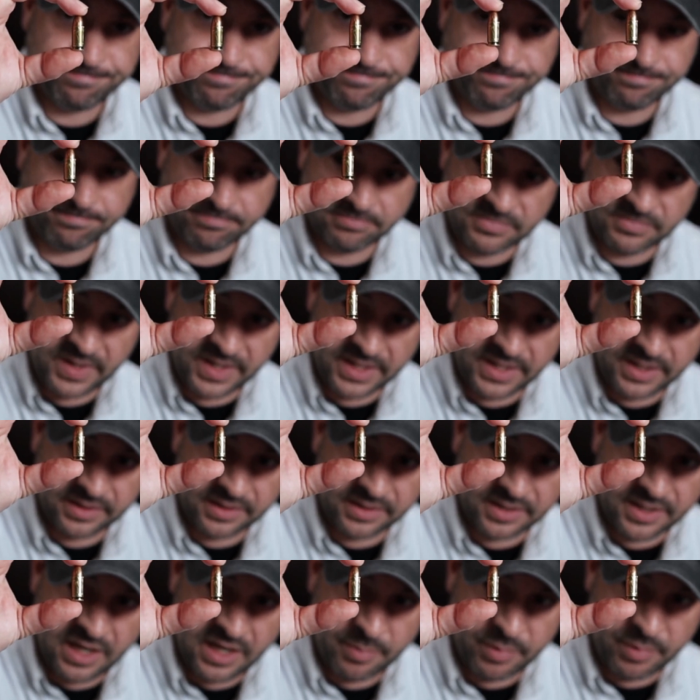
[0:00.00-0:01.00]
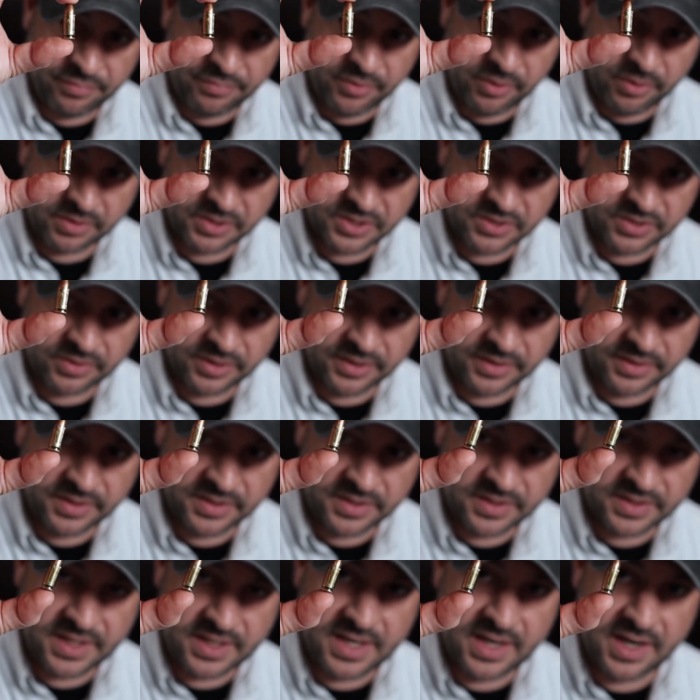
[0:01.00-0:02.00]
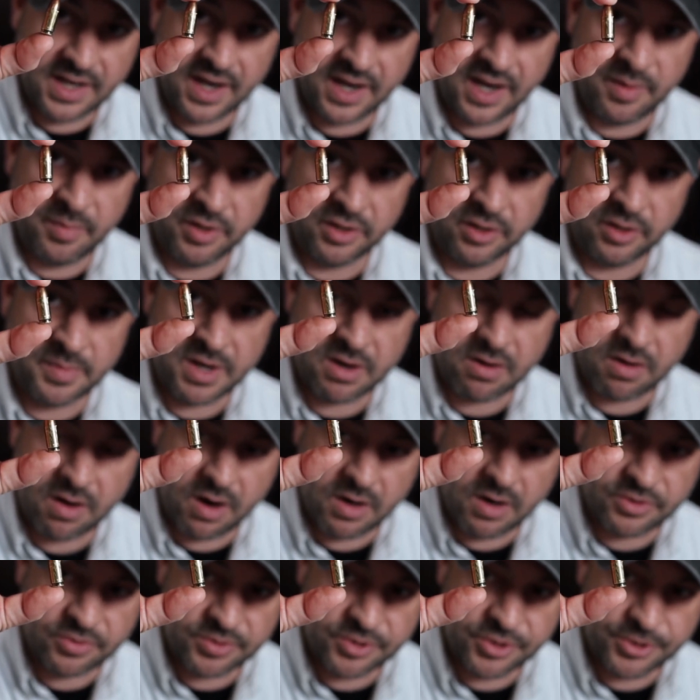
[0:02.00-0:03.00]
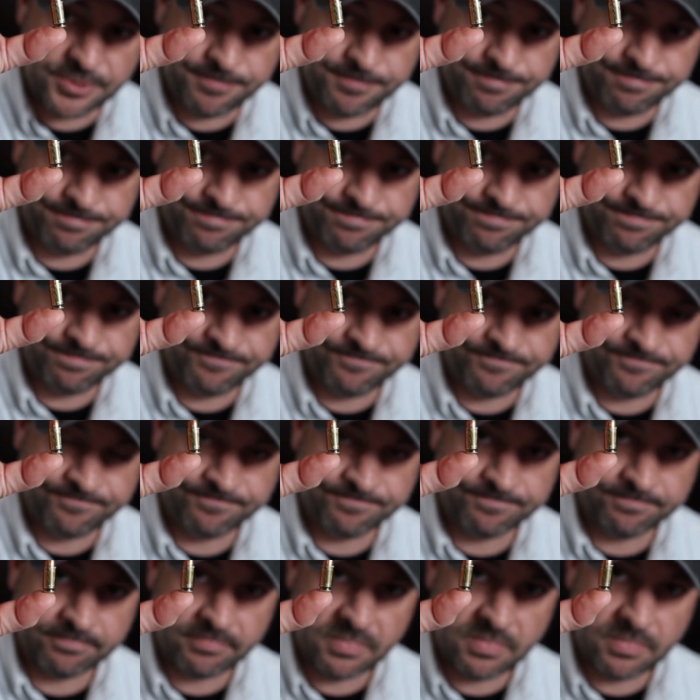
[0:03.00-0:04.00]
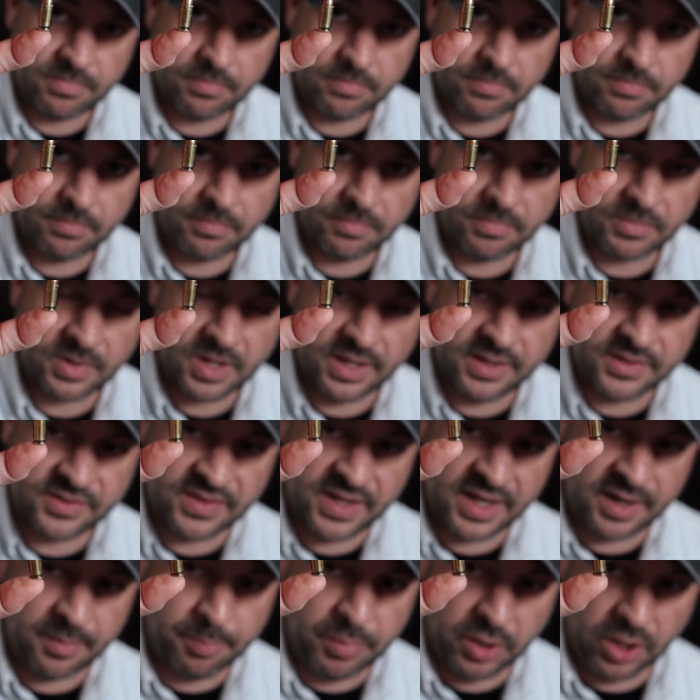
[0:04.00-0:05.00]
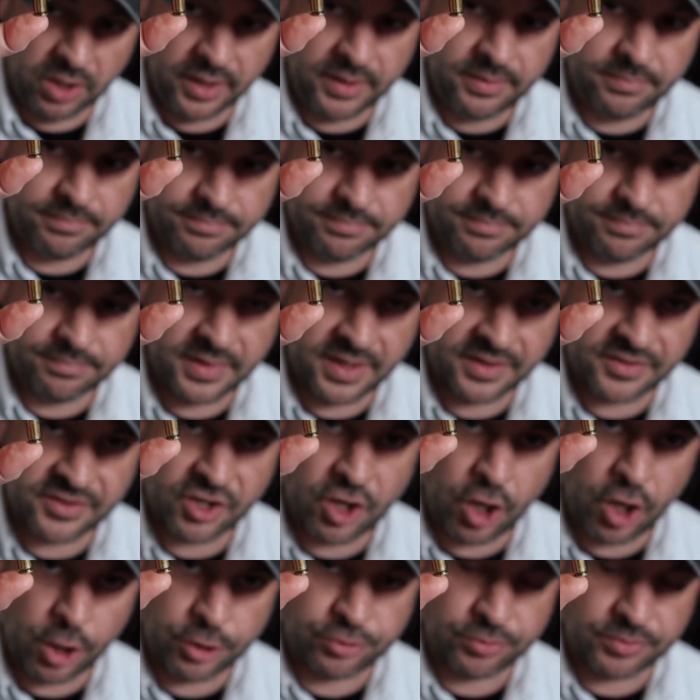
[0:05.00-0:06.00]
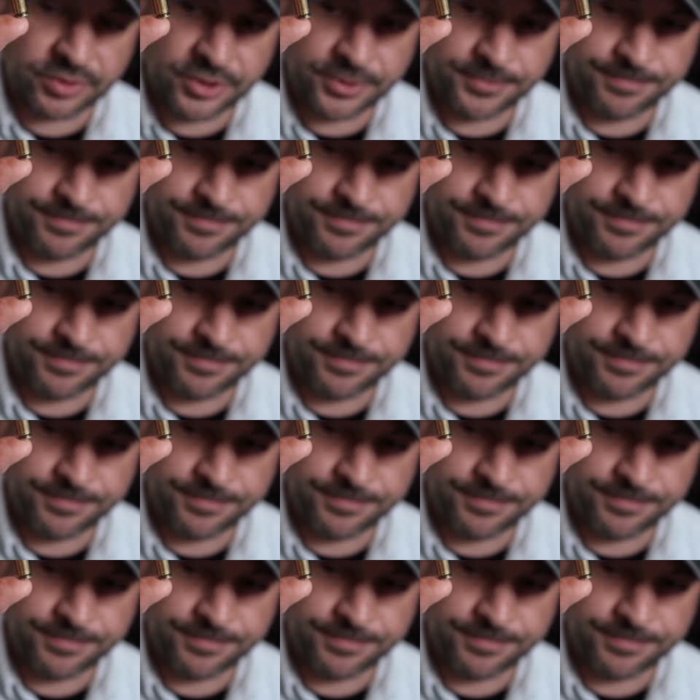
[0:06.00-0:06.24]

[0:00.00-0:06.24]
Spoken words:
if I can get the camera to focus on it. This is a 9mm cartridge. Okay, it's not a bullet, it's a cartridge.